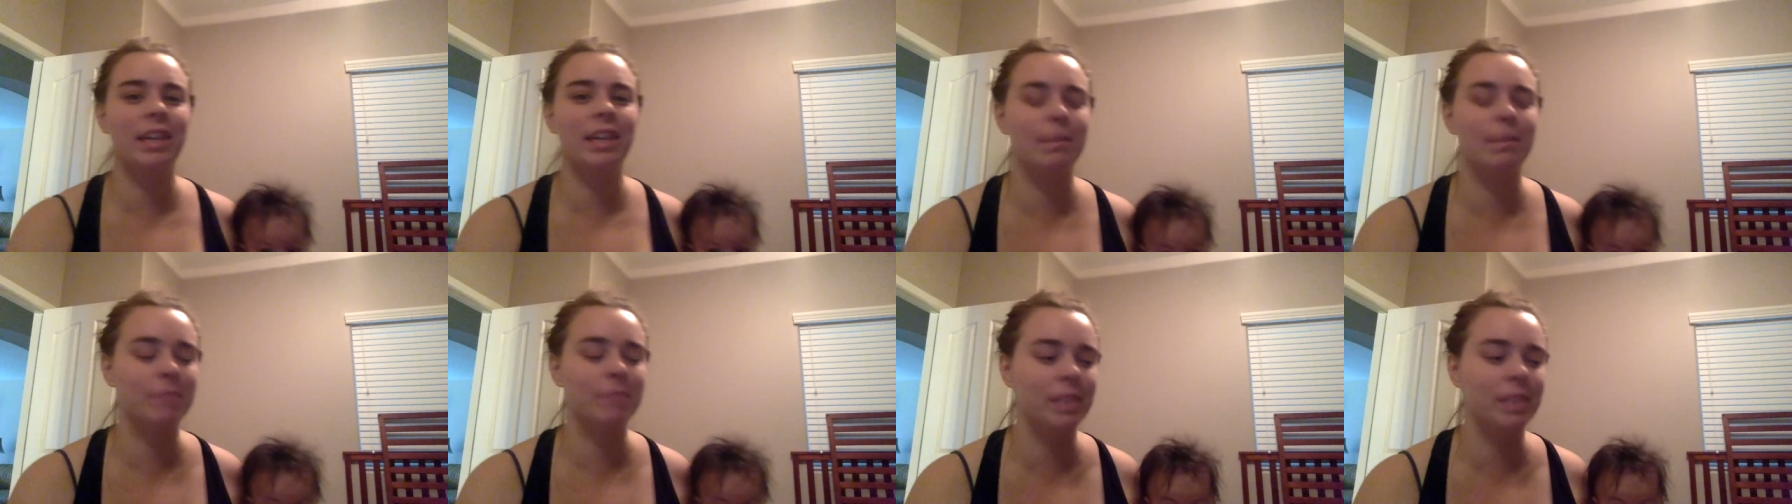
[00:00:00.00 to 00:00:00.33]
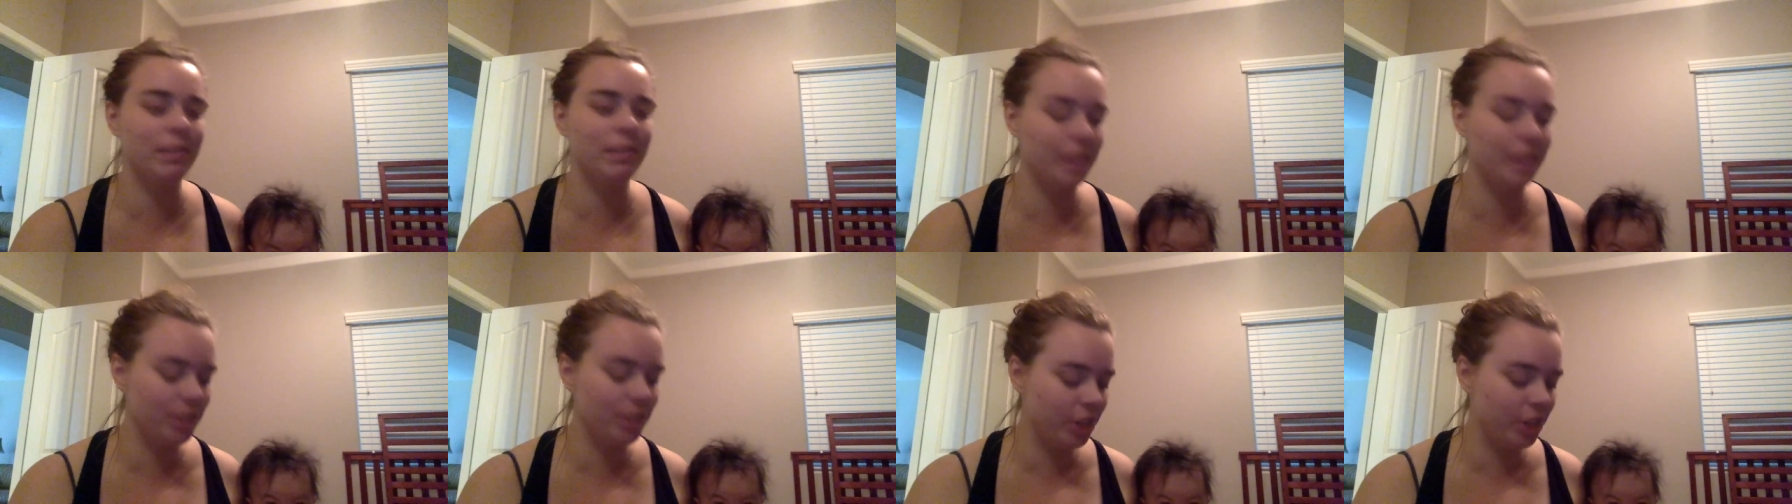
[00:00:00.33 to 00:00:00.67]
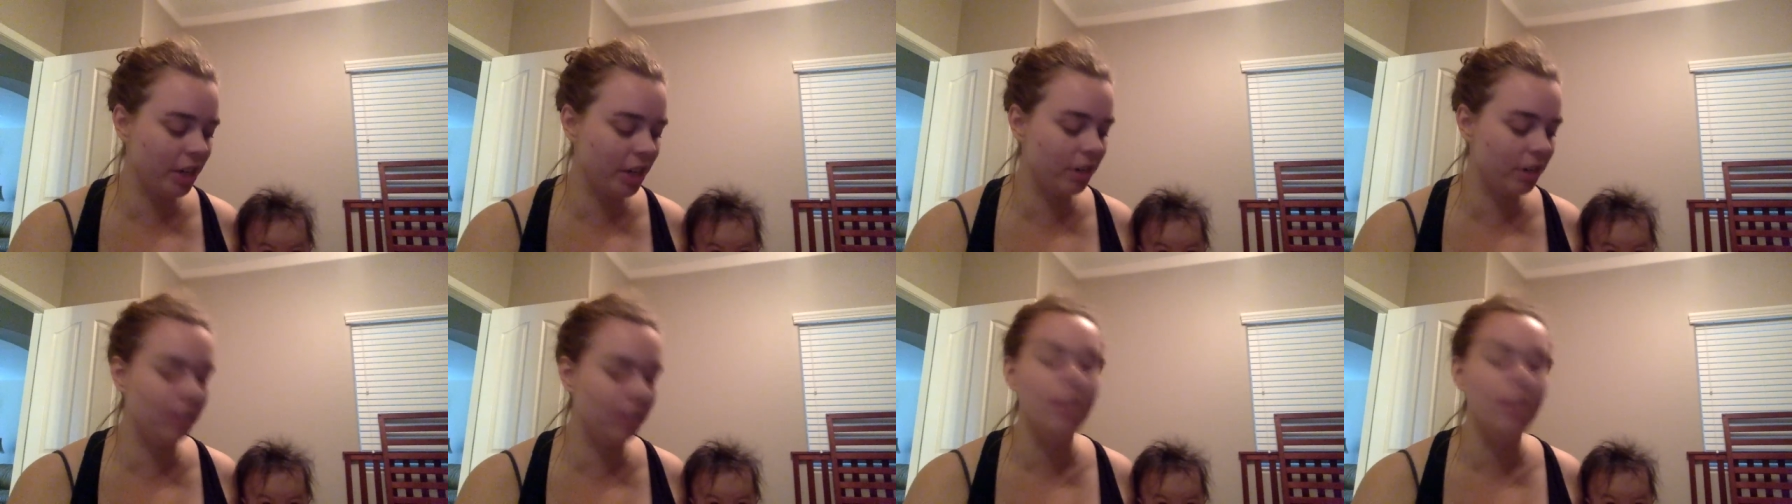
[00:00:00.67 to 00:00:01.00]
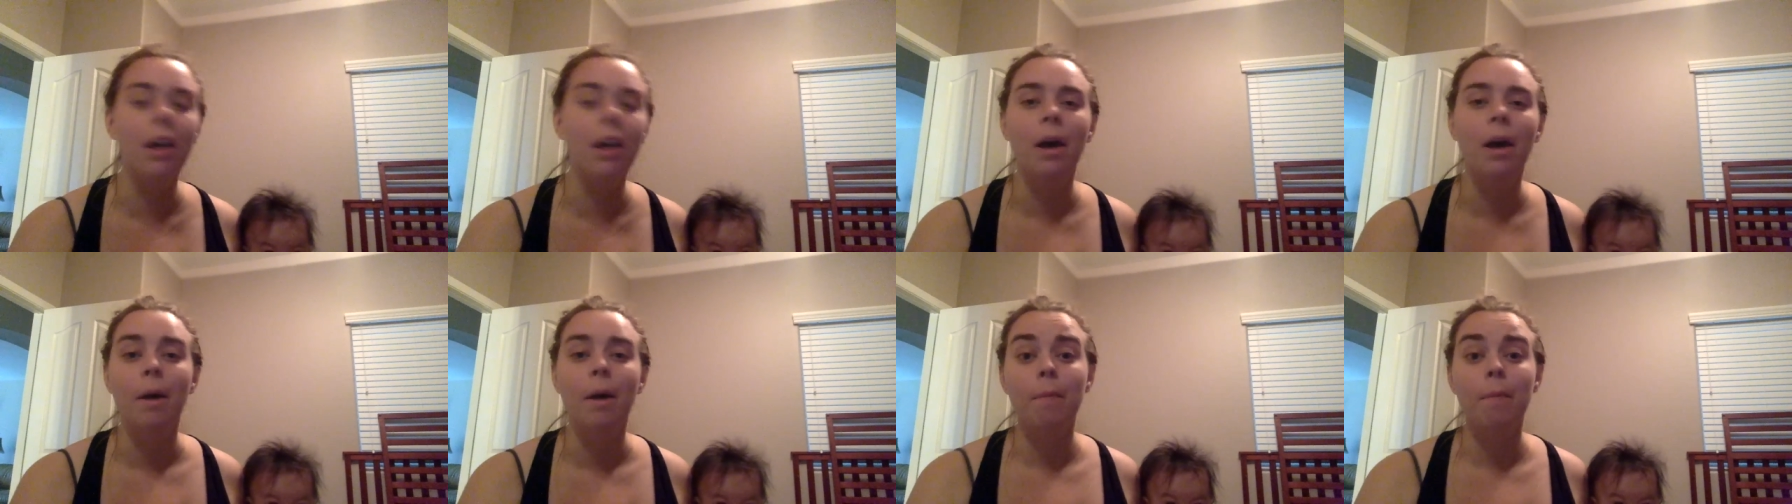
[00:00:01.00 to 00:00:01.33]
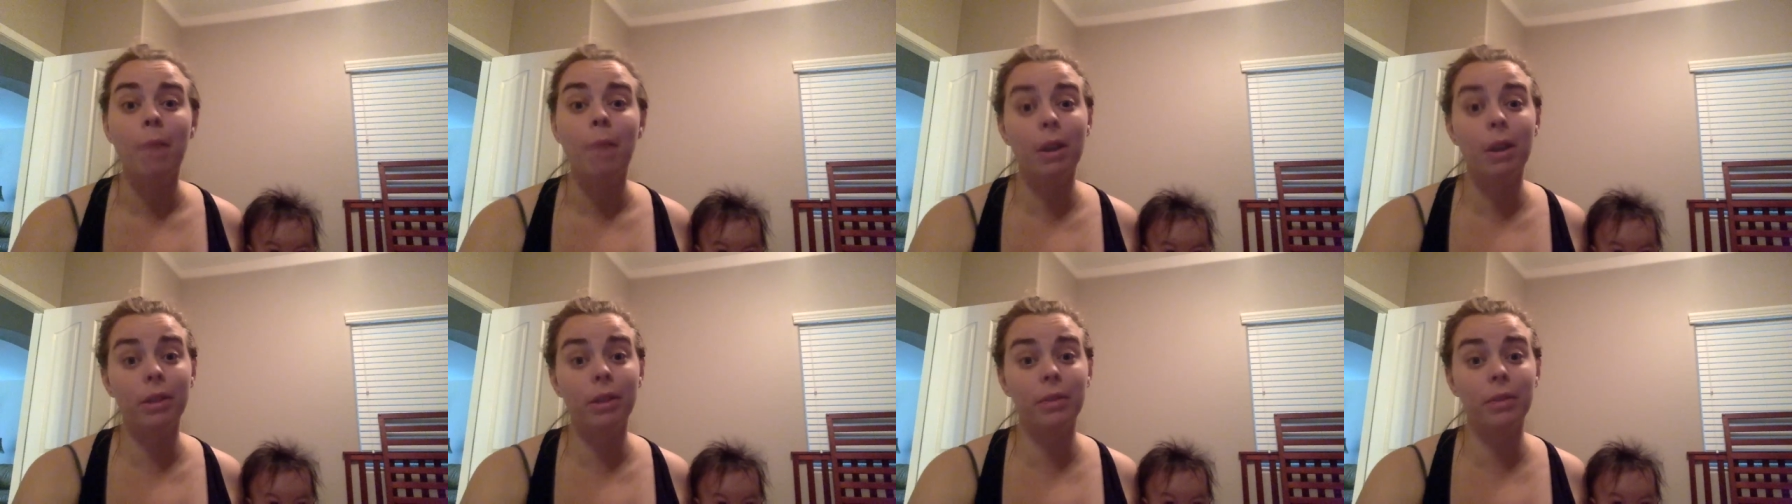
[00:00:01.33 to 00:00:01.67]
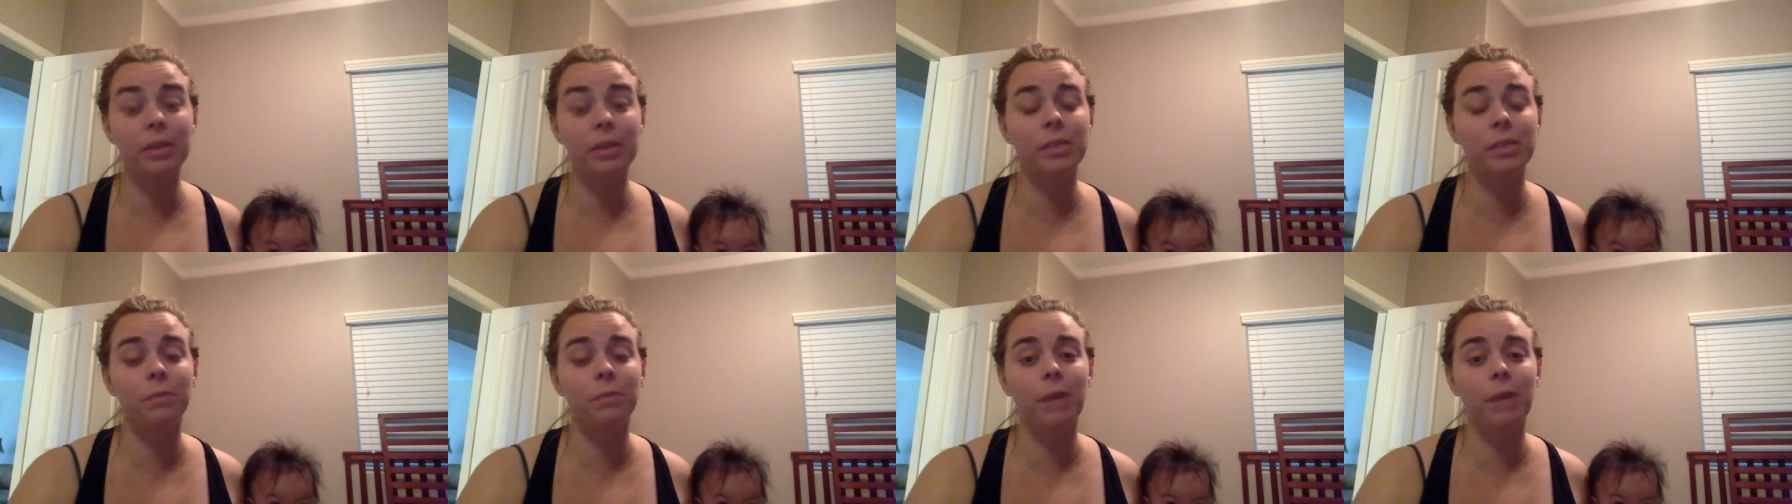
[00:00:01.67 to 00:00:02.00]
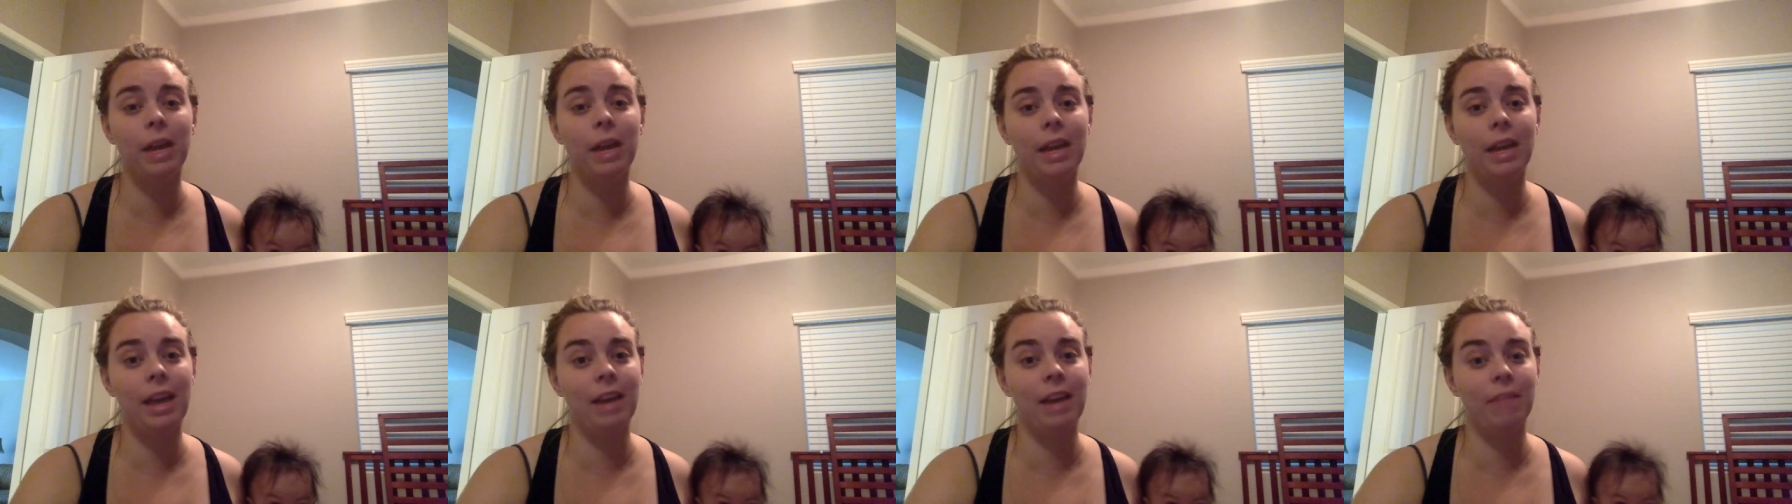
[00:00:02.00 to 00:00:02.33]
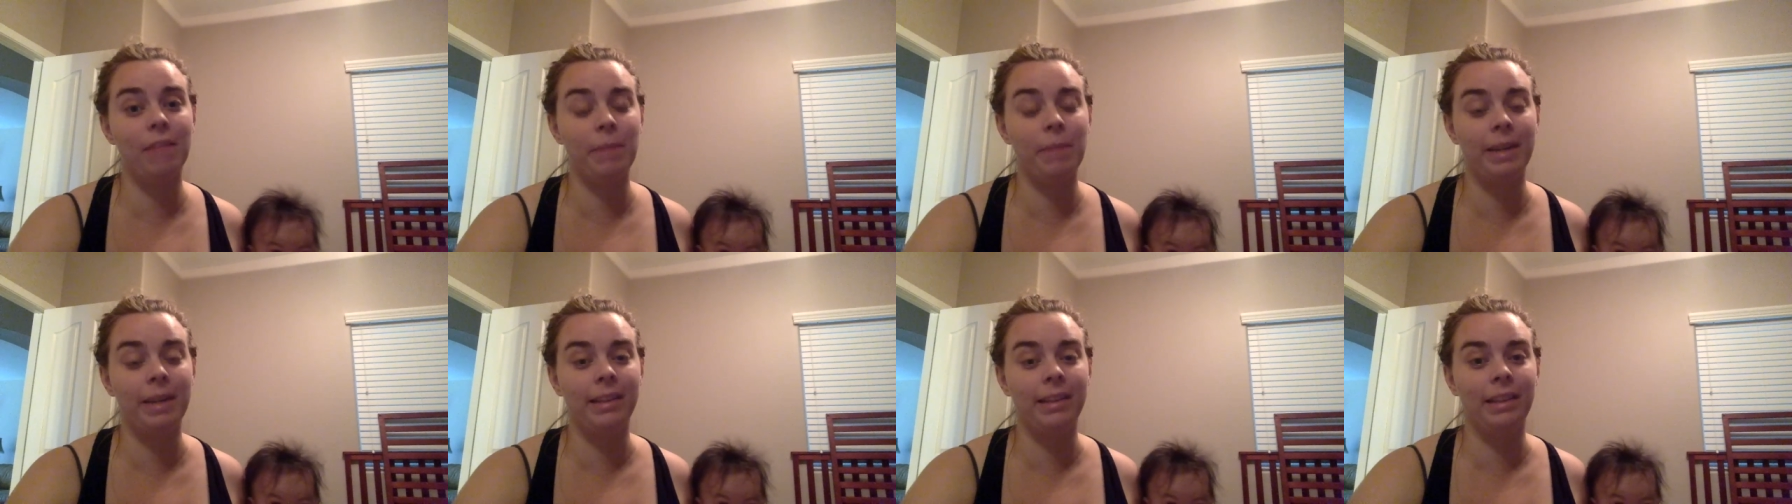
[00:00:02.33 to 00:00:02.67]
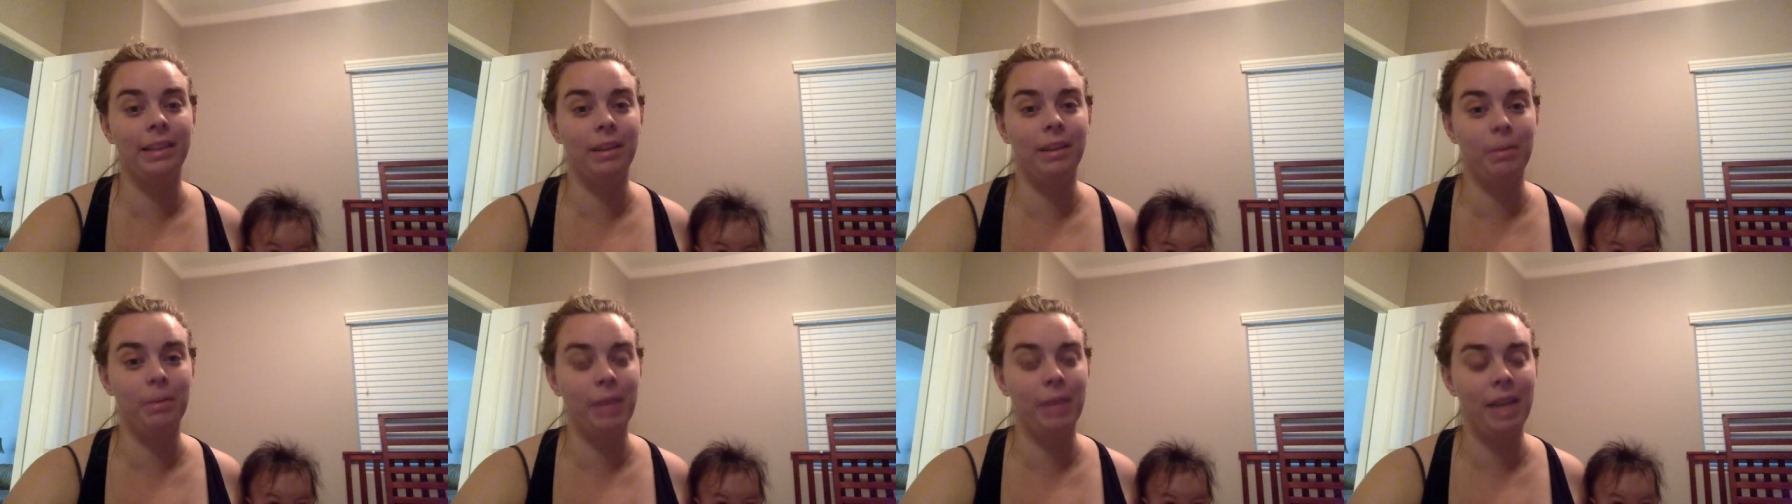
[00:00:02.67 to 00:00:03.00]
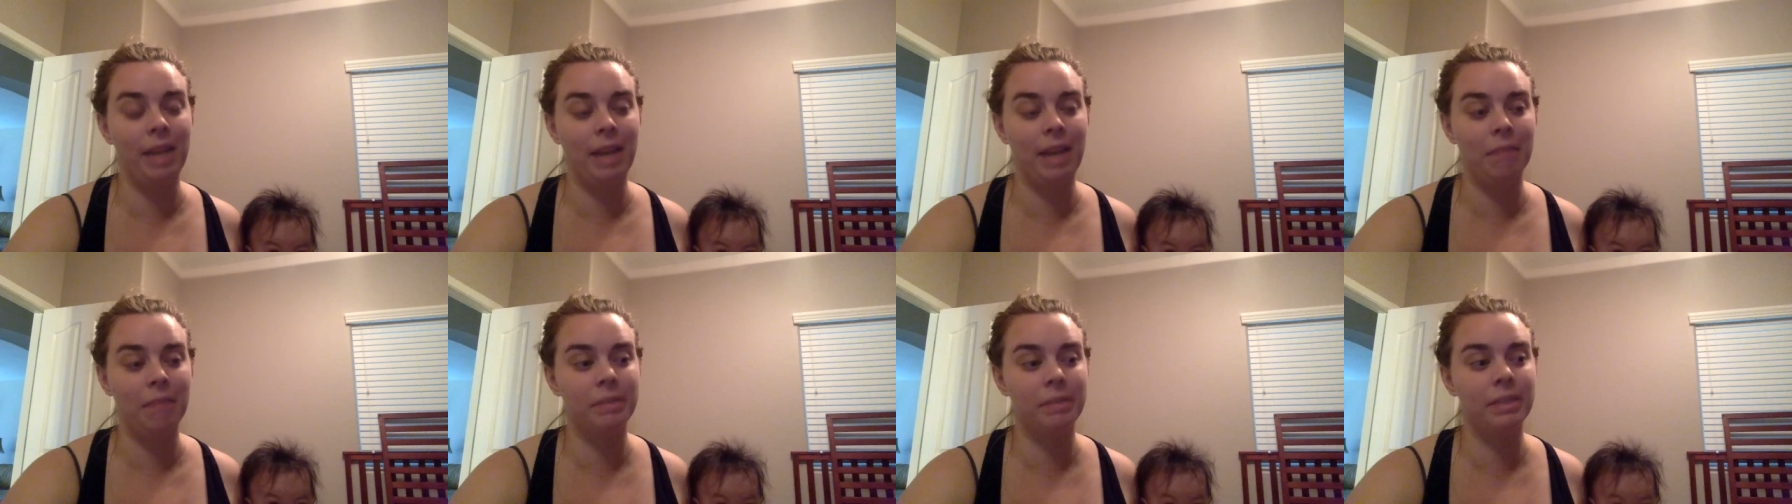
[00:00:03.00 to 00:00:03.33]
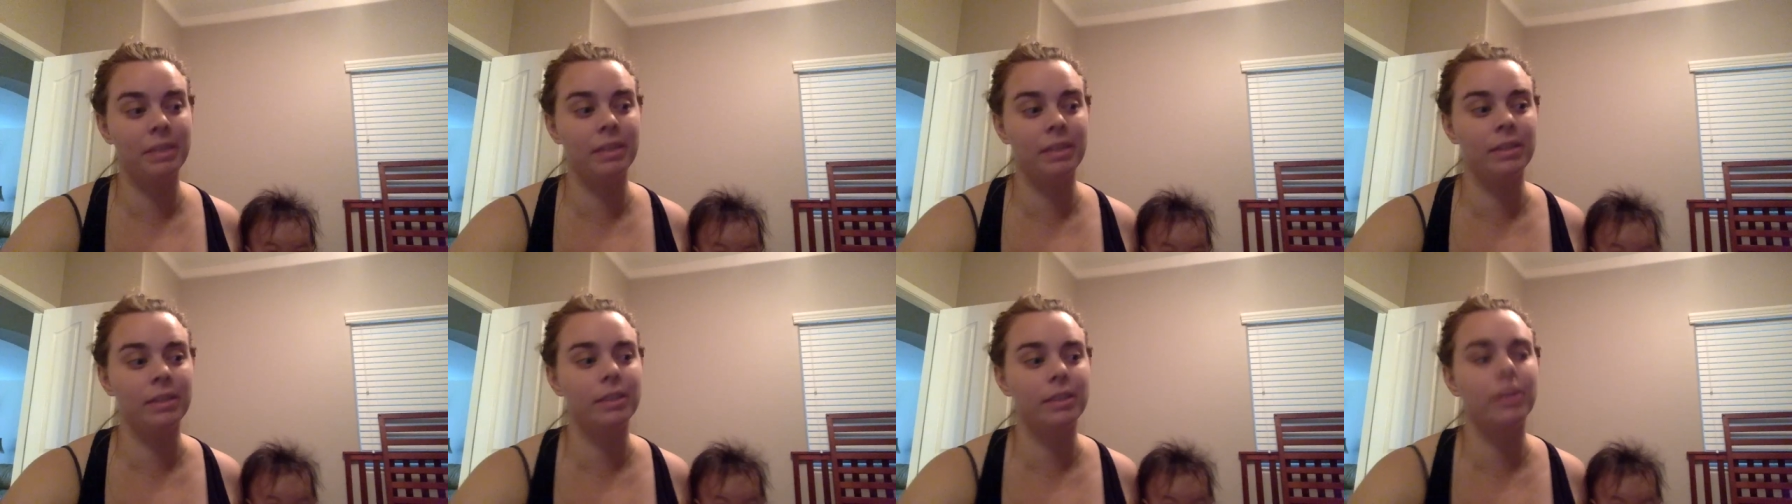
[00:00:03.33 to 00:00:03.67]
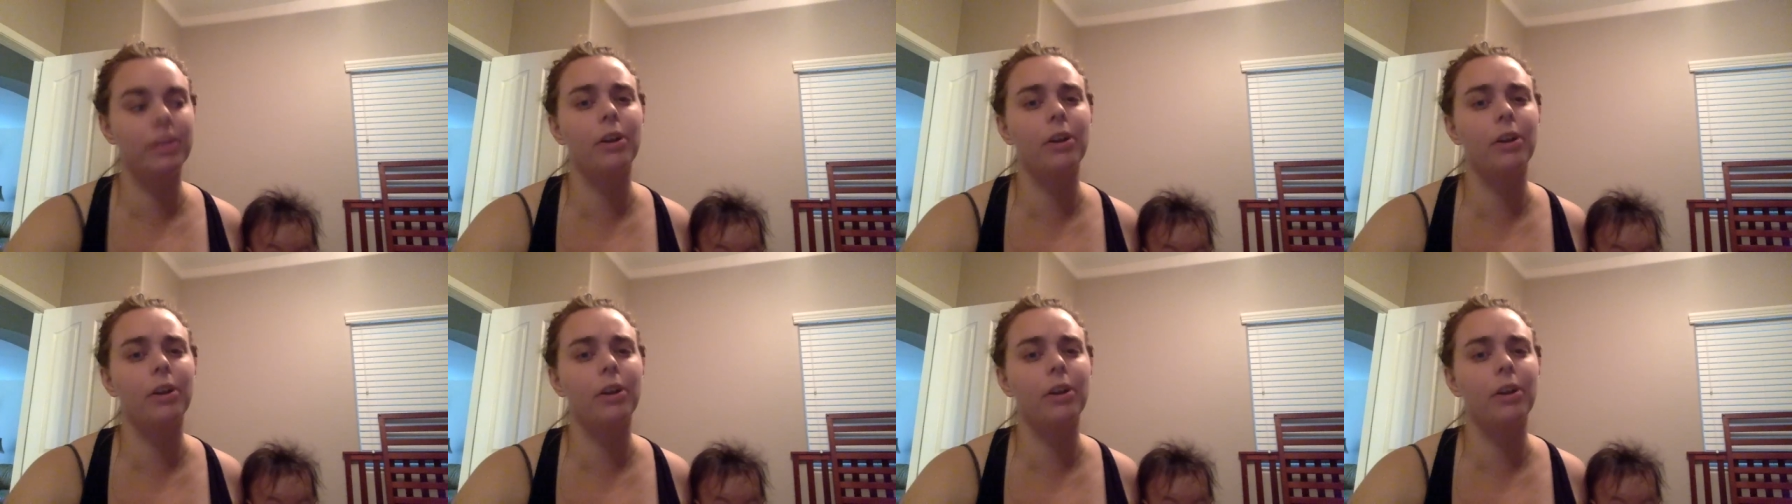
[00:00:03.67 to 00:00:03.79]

Kim TV channel part of the reason why I've been a little bit absent.